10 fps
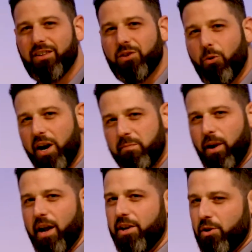in the right
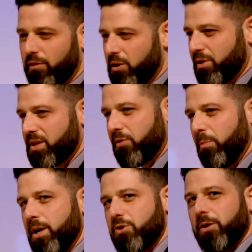planning of our
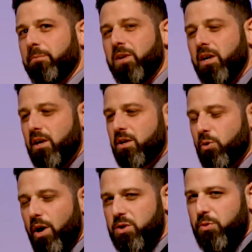transformation.
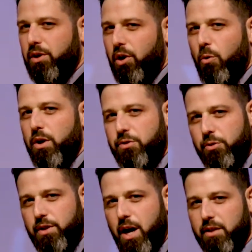So as we go and do
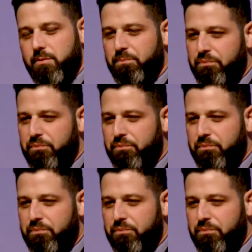that,